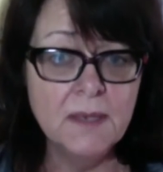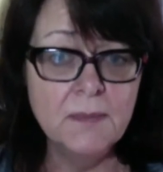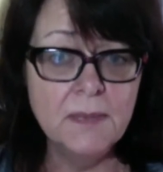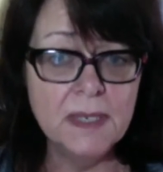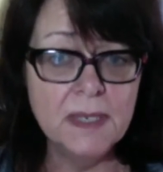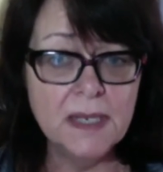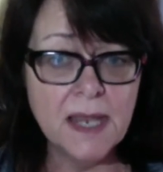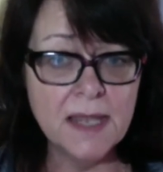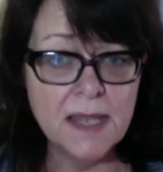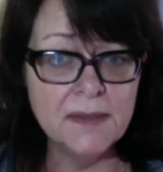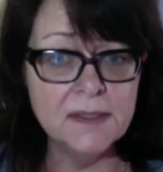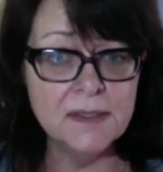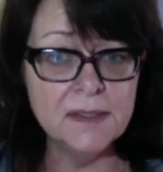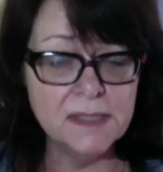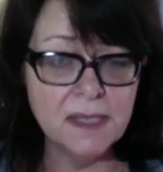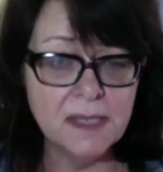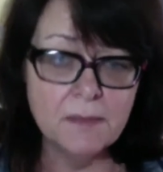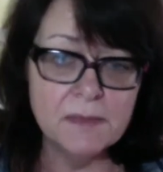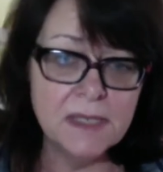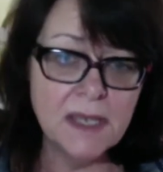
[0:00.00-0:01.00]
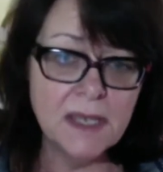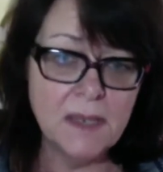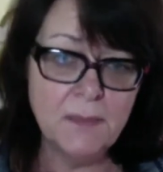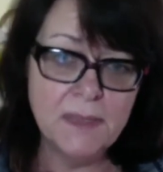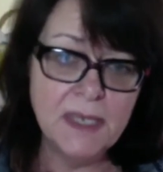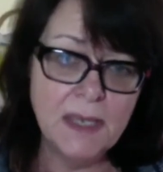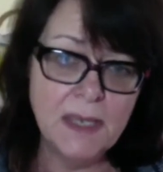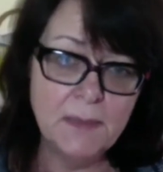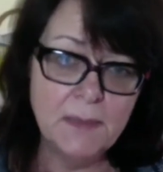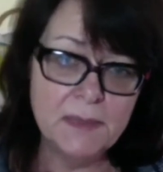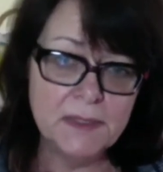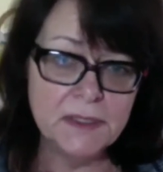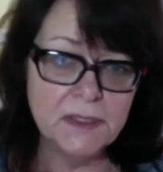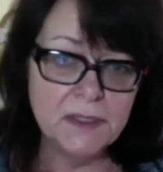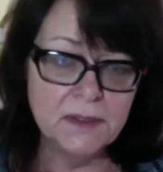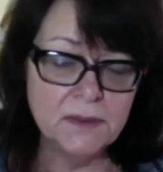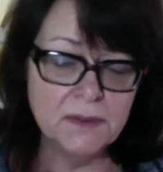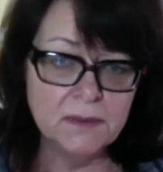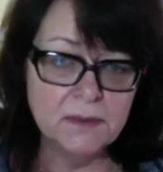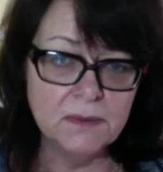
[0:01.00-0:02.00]
but at the same time be able
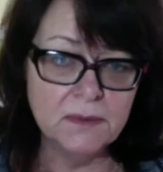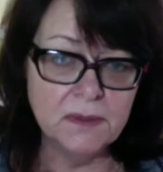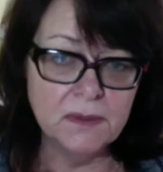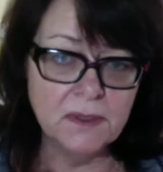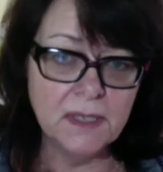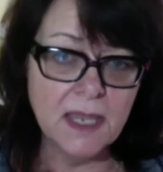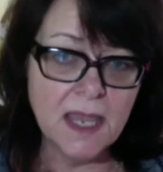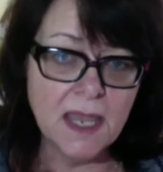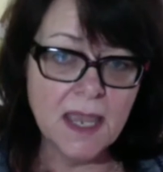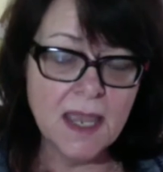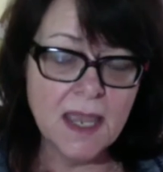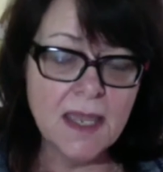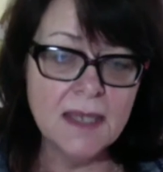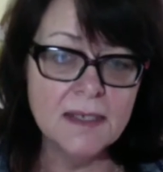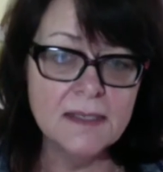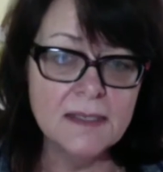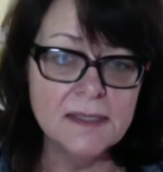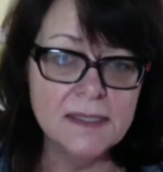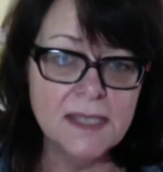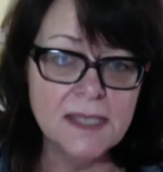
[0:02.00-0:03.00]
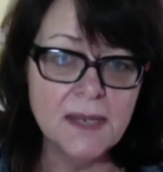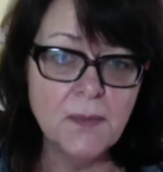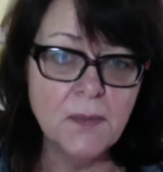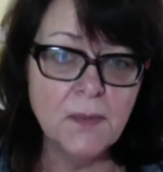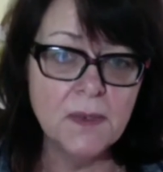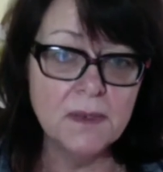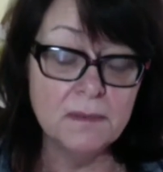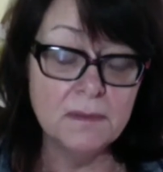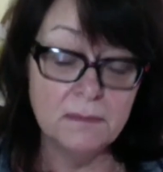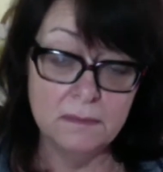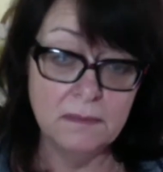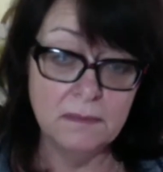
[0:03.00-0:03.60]
to look ahead and say, what,